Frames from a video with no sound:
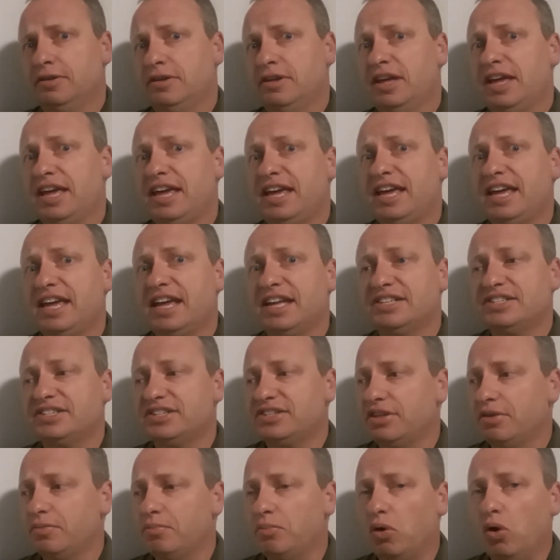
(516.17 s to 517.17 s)
He gets
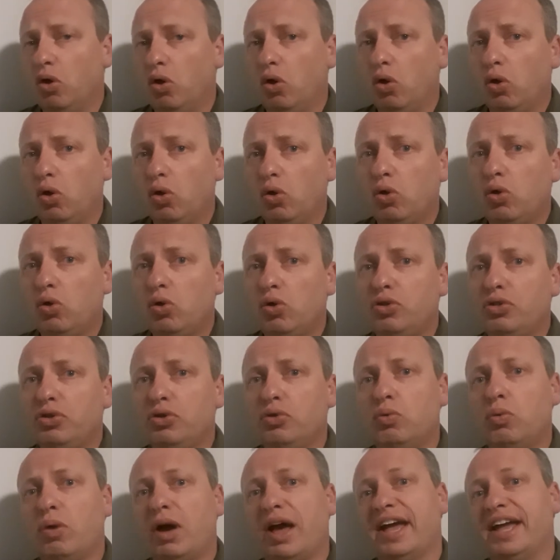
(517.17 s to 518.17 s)
them all the
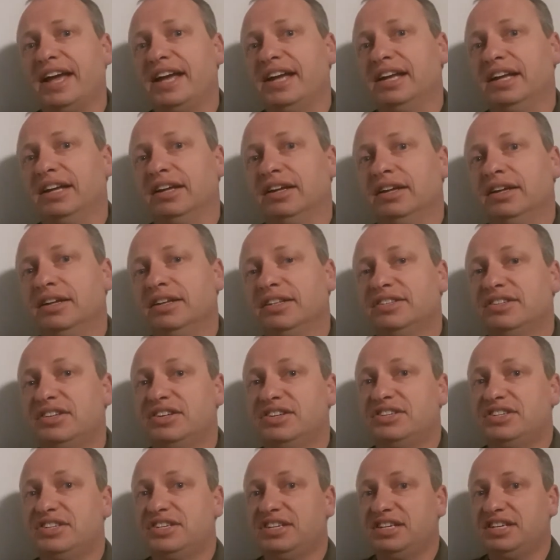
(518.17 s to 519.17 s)
way to
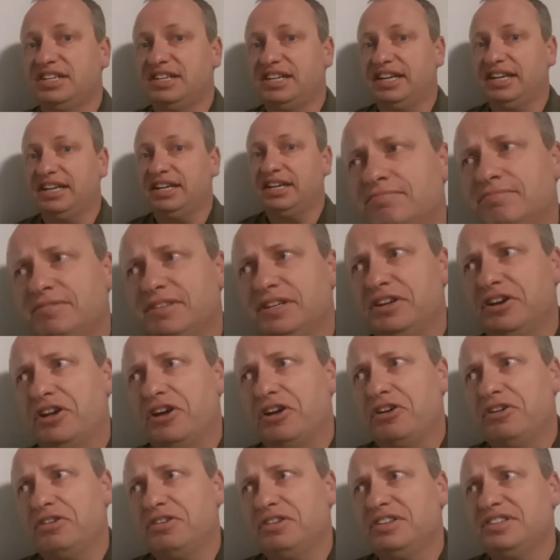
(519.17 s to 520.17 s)
Sydney. You
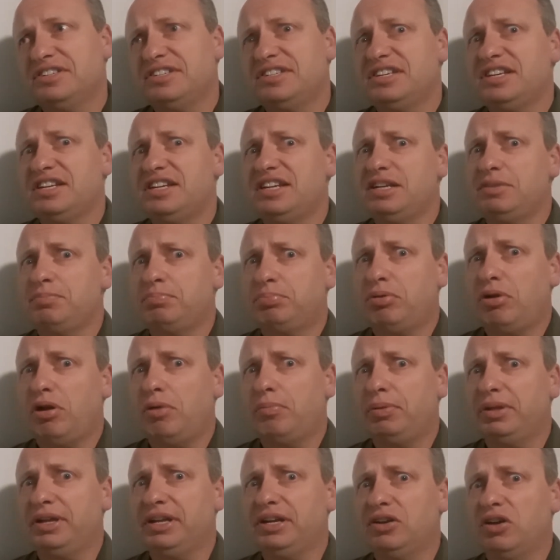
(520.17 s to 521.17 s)
know, Sydney
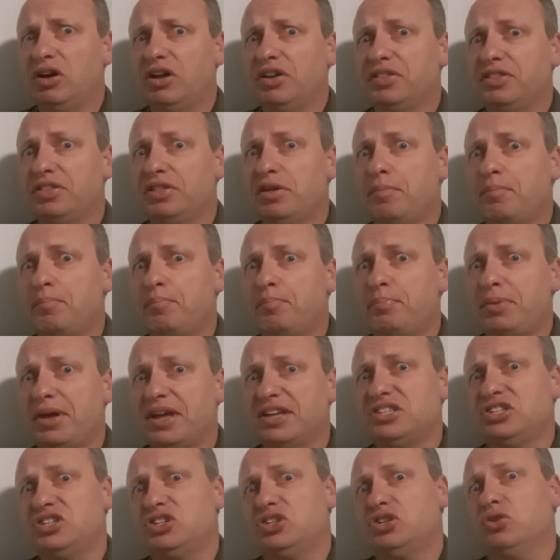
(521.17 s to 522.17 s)
probably not the
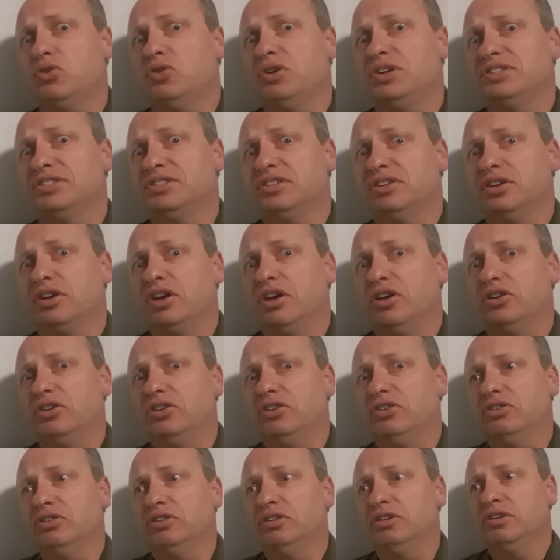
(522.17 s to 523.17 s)
best choice to go
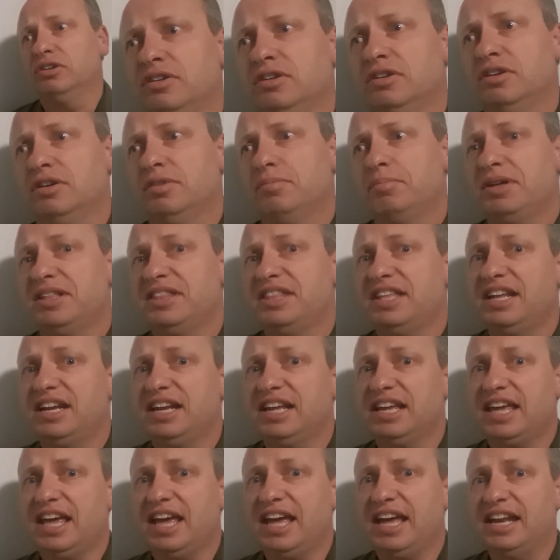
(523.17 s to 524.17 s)
to, but then
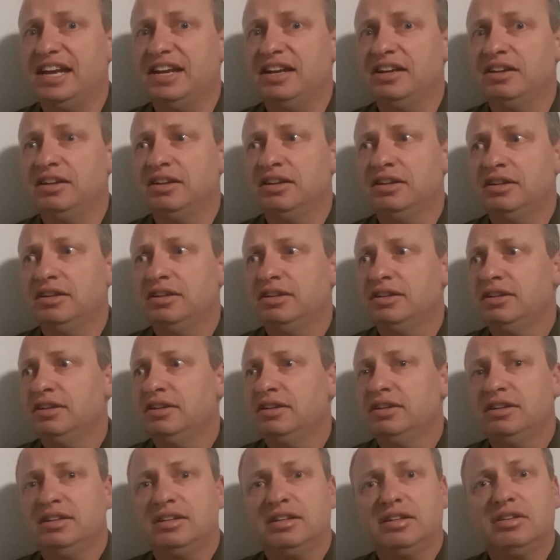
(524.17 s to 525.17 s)
again,
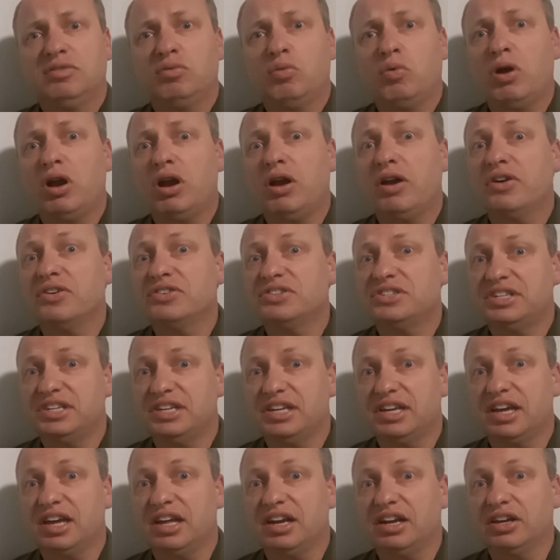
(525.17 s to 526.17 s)
where else are
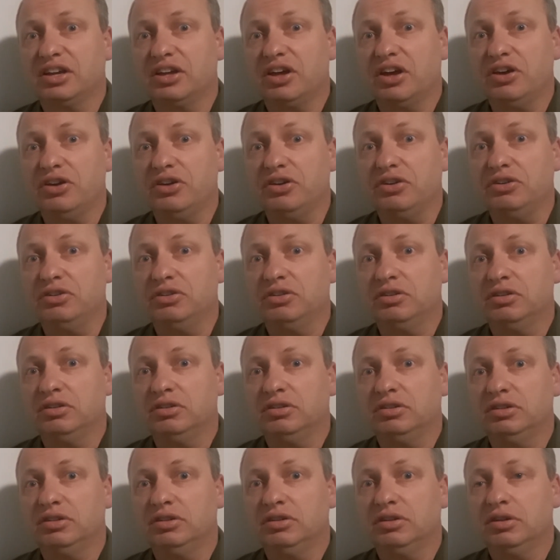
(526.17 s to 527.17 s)
you going to go?
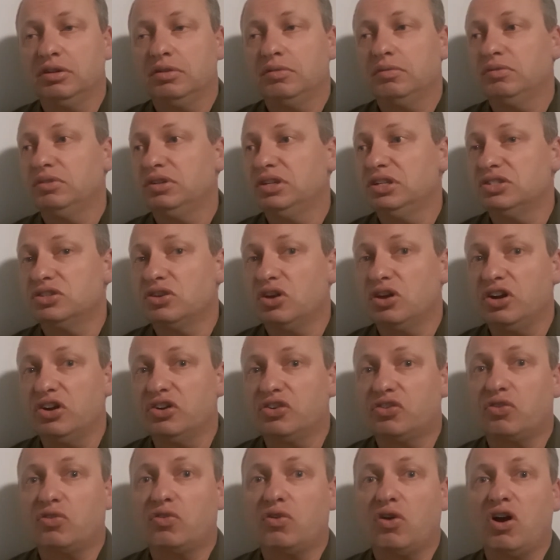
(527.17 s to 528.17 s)
He's going to
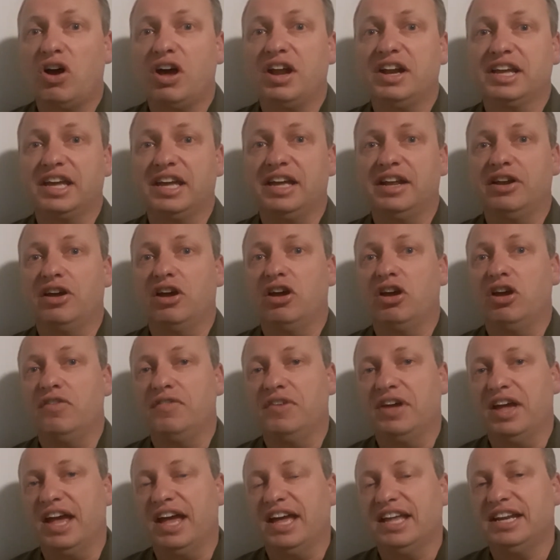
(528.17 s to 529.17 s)
try to get home
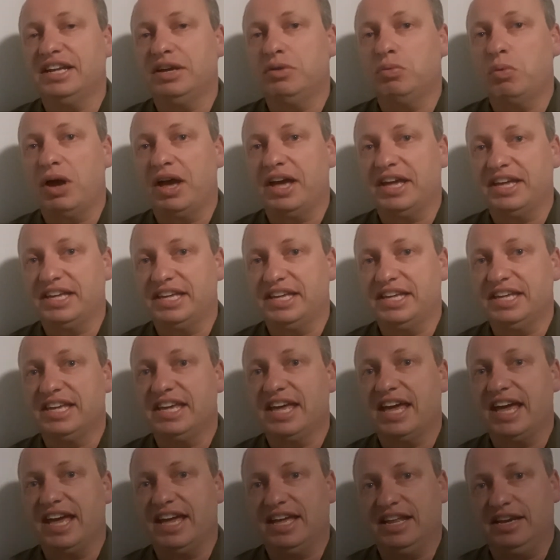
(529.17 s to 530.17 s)
any way he
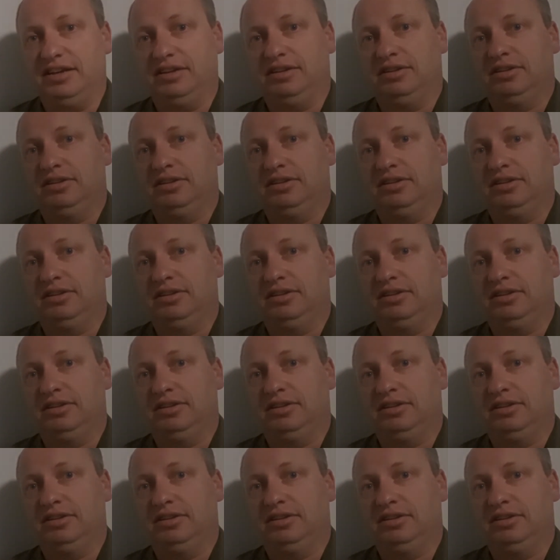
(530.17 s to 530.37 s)
can.